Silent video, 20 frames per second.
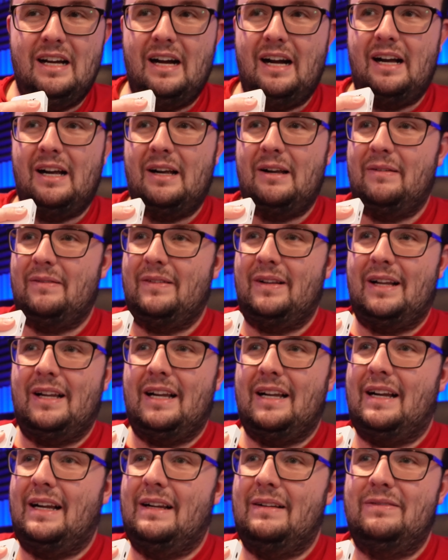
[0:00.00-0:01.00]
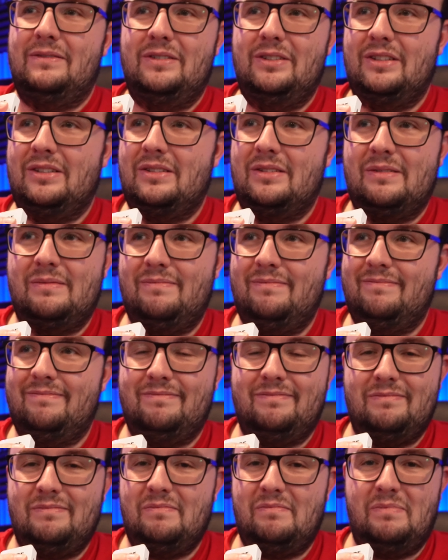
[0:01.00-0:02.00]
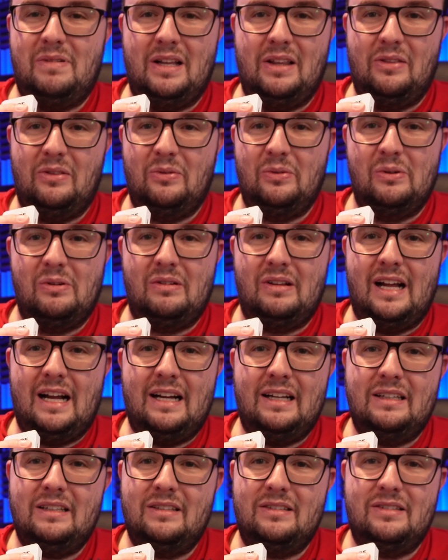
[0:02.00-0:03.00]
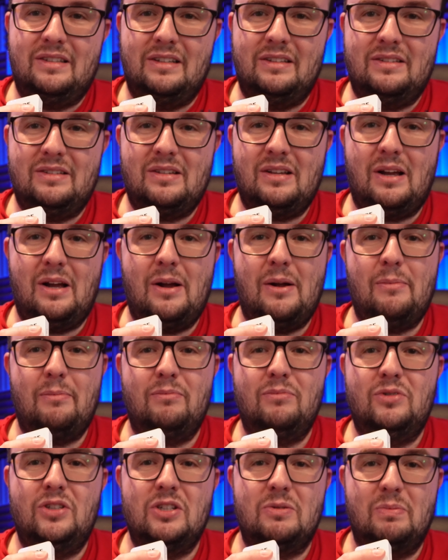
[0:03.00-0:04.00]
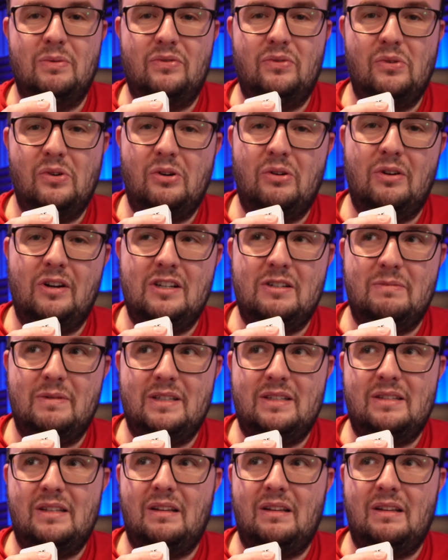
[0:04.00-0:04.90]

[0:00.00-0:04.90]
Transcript: Uh, I've just been through a lot since um, just before Christmas.